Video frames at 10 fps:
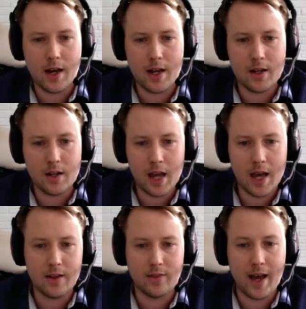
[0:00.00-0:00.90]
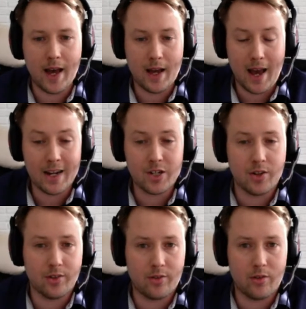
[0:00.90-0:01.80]
and Cairn is
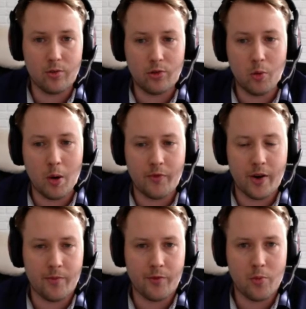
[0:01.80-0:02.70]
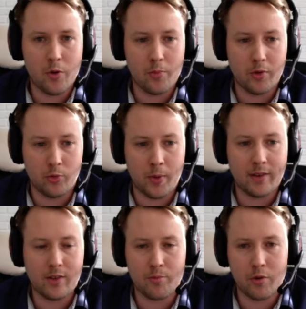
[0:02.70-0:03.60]
anxious to swap them for more
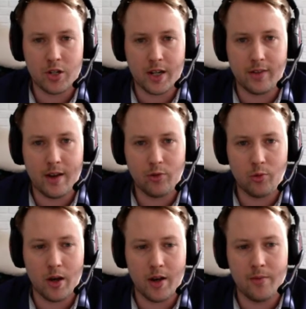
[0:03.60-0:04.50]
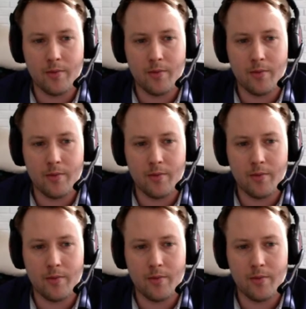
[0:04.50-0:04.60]
prospective projects elsewhere.